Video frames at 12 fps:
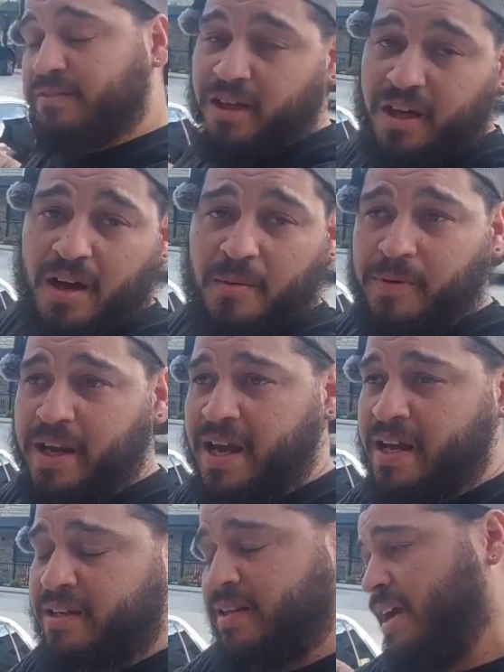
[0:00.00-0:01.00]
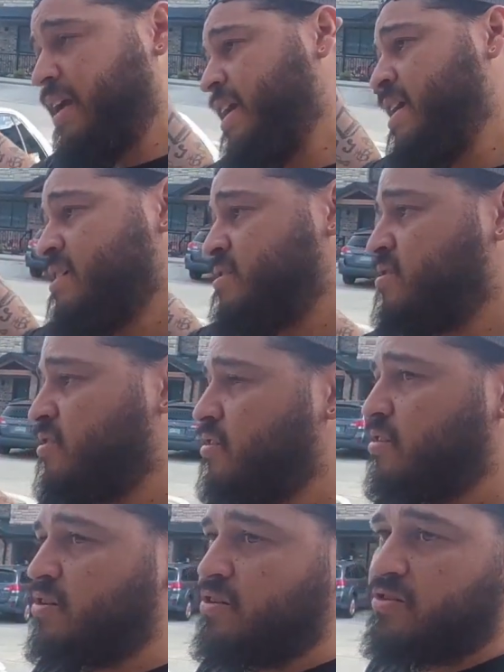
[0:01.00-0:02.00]
the update, I guess,
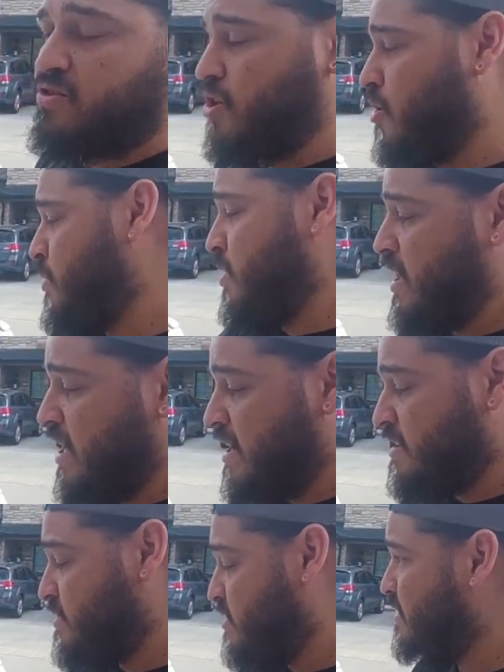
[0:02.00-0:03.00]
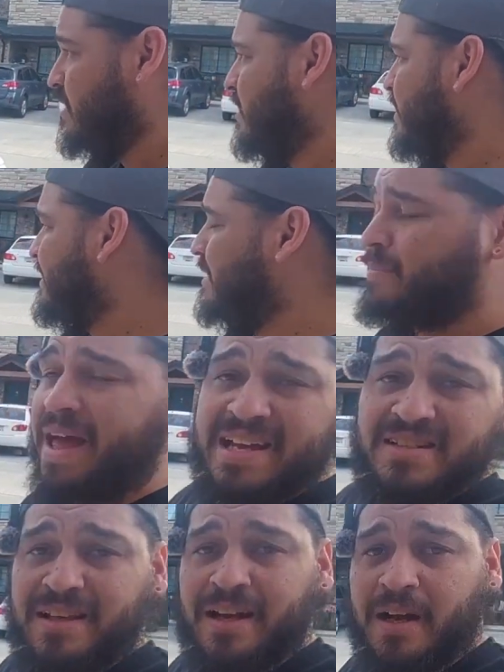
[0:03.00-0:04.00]
or showing you guys the
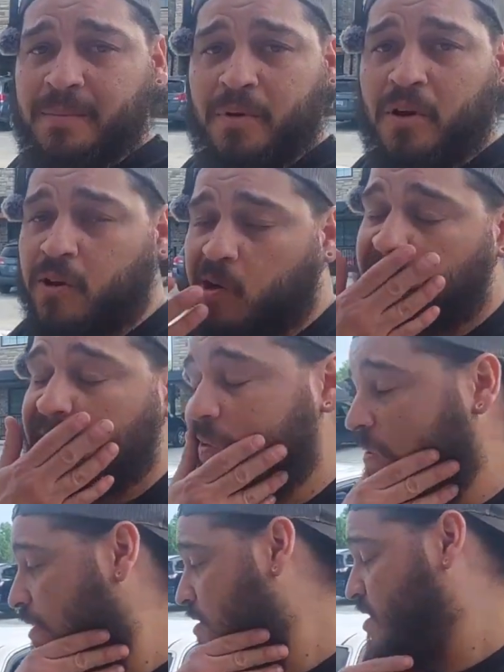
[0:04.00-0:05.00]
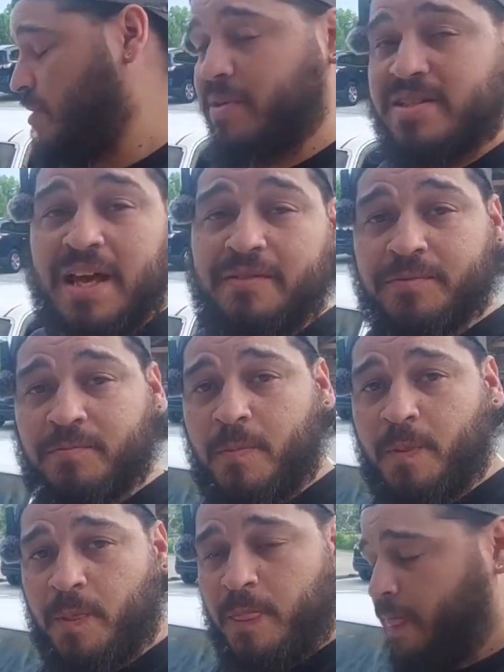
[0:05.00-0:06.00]
back setup on the
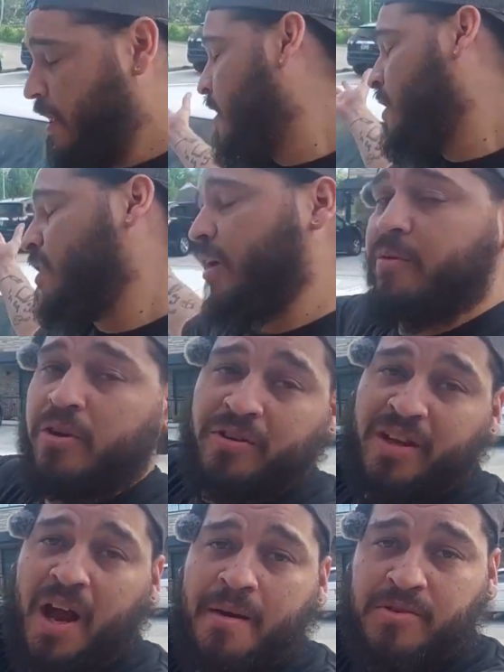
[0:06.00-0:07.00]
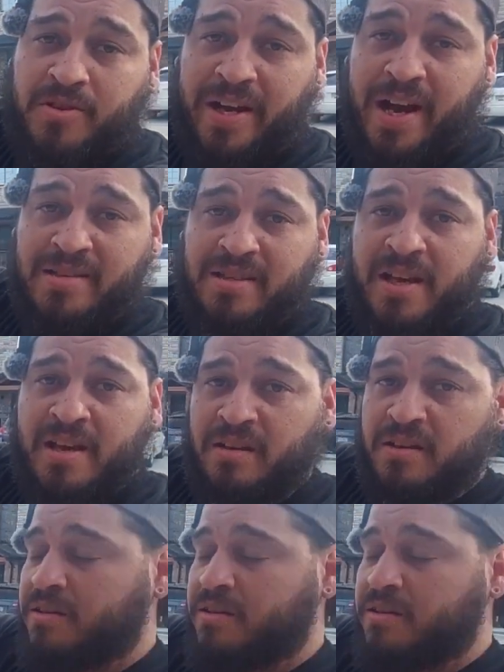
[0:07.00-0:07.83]
CB7. Let me know in the comments what you guys think.